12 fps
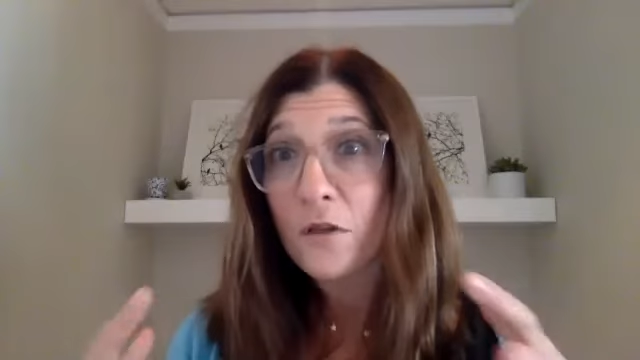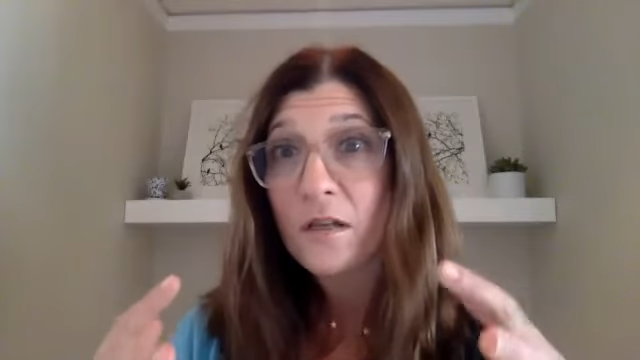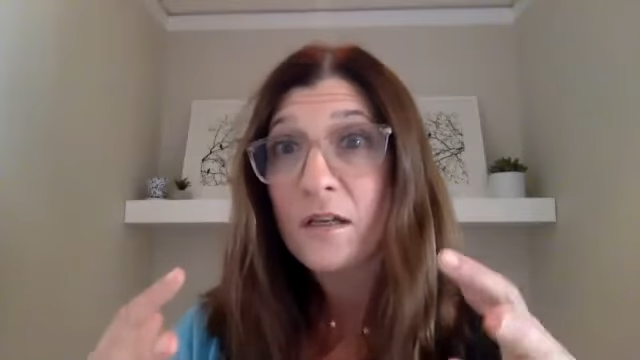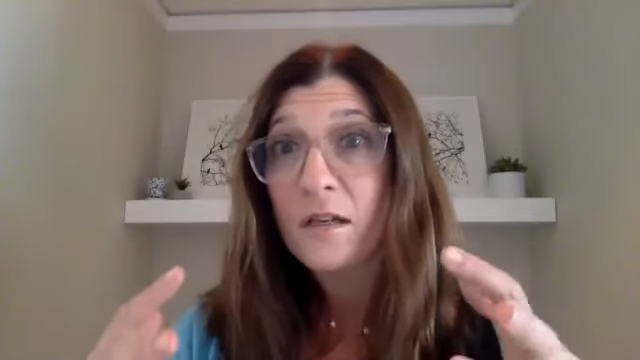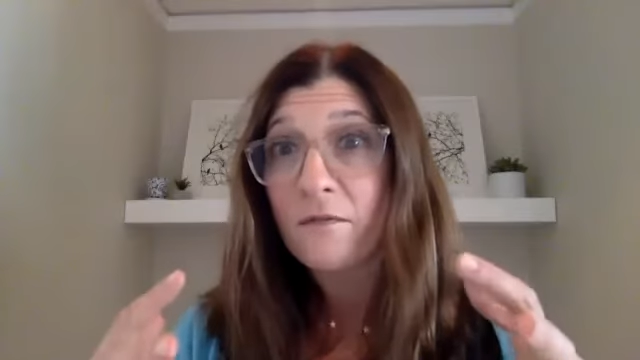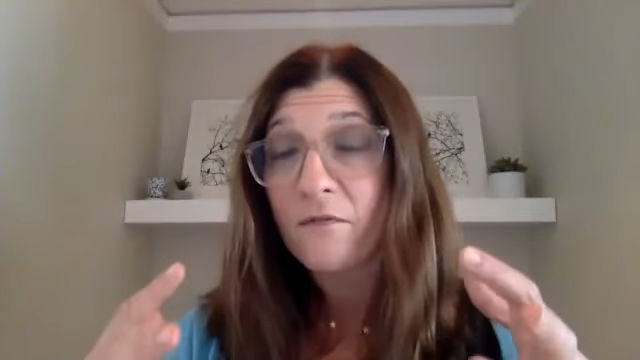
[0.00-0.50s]
for the
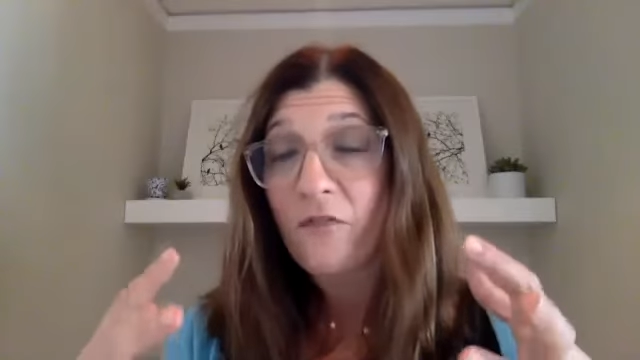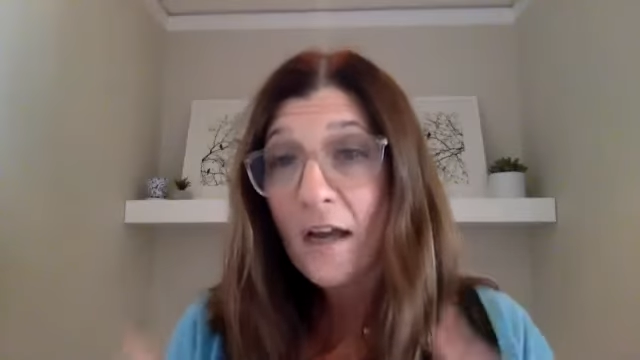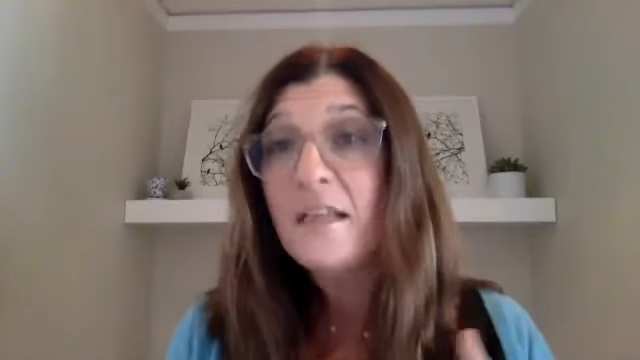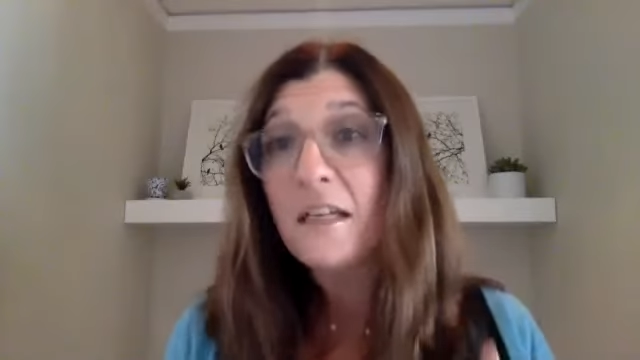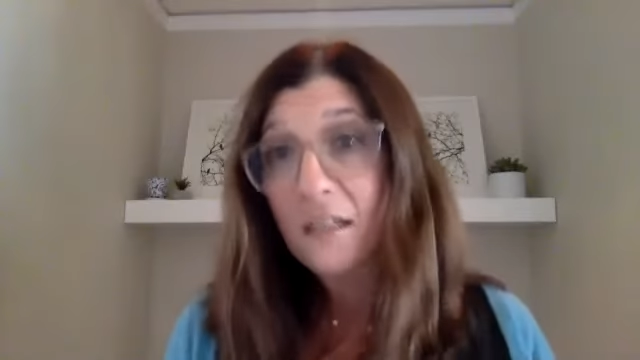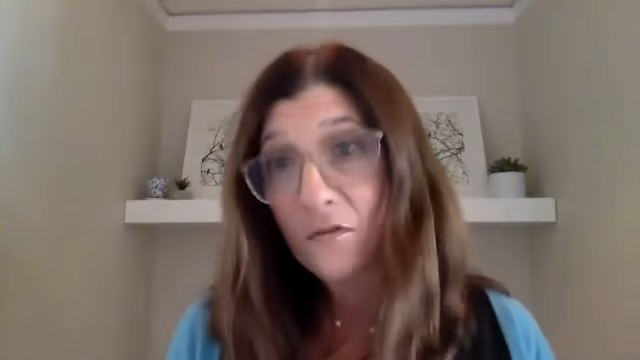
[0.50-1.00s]

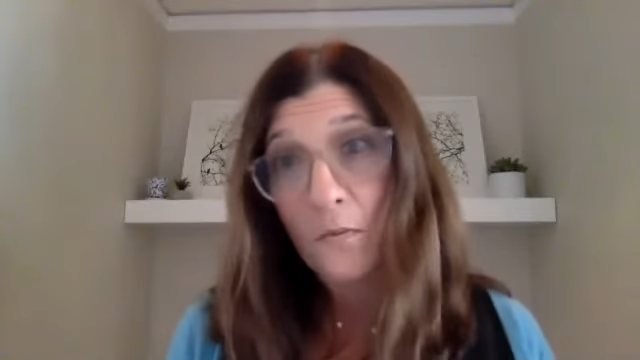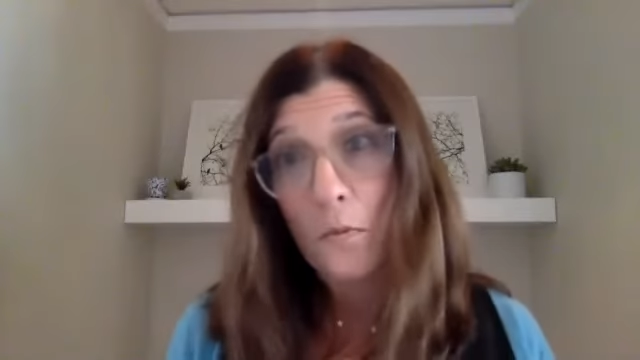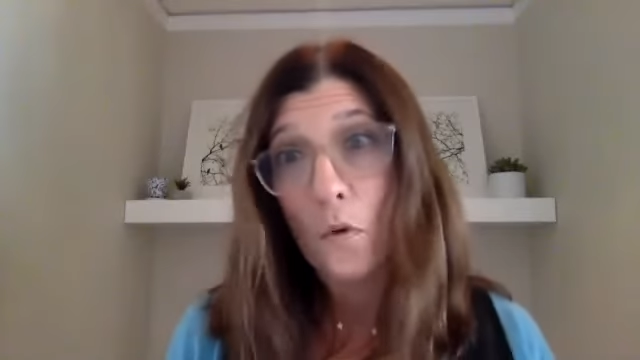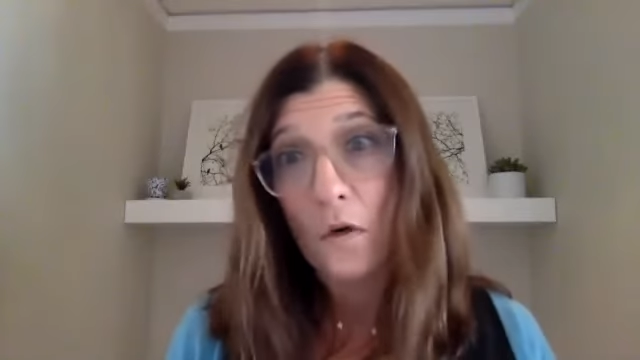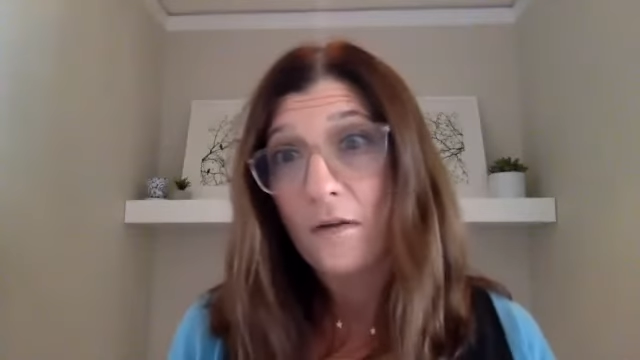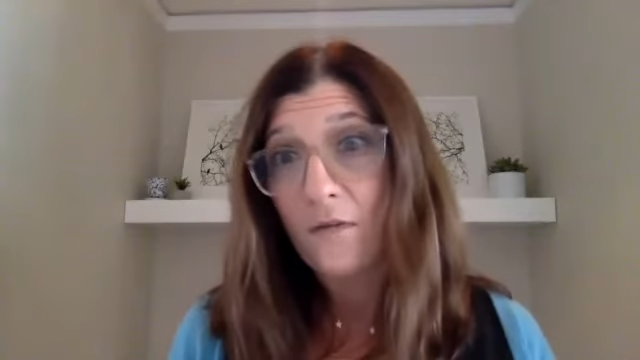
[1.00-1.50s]
findings
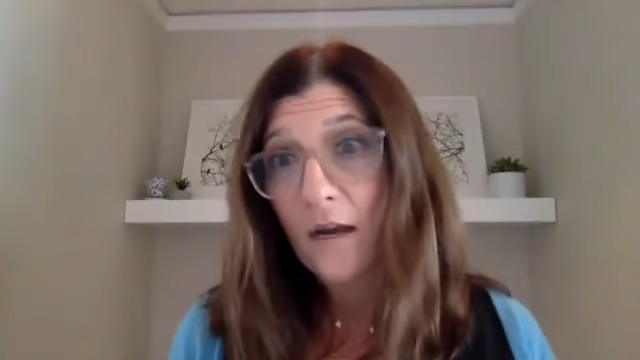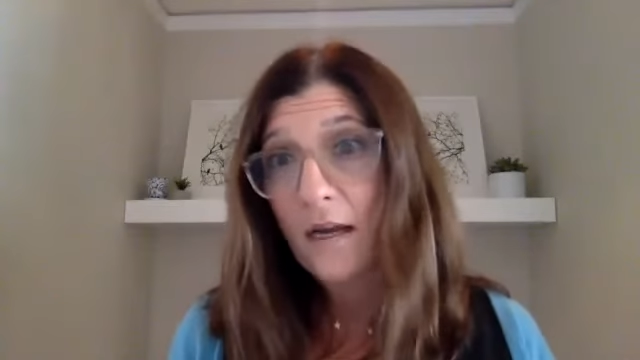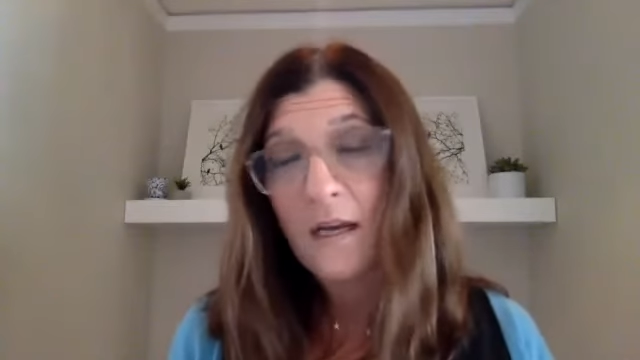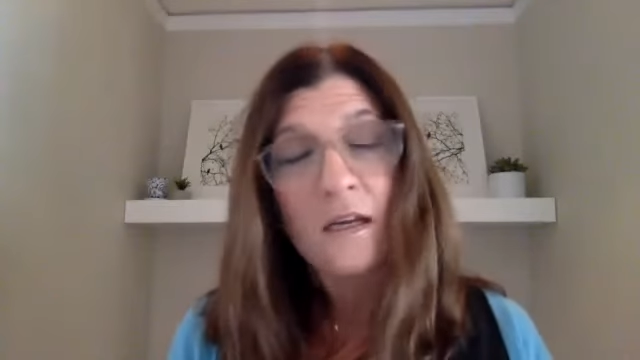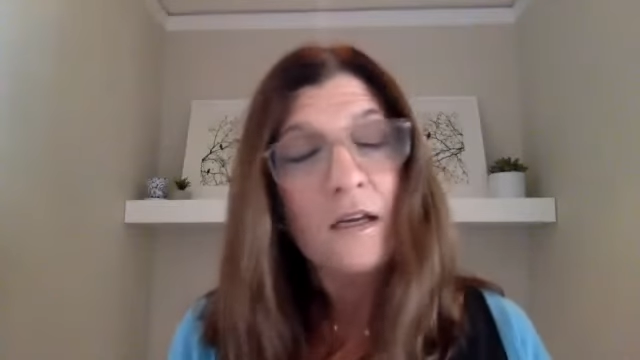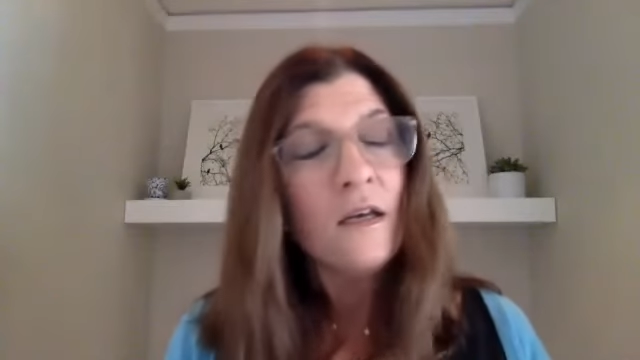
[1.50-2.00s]
report,
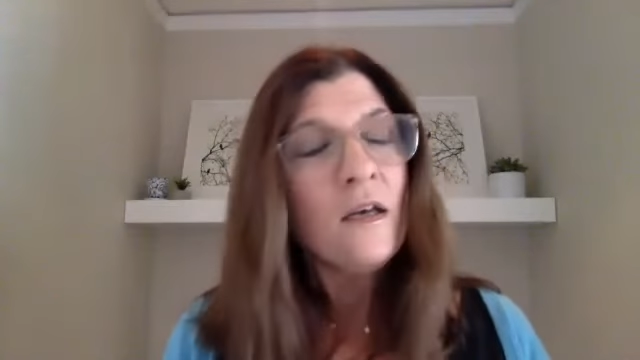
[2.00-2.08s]
right?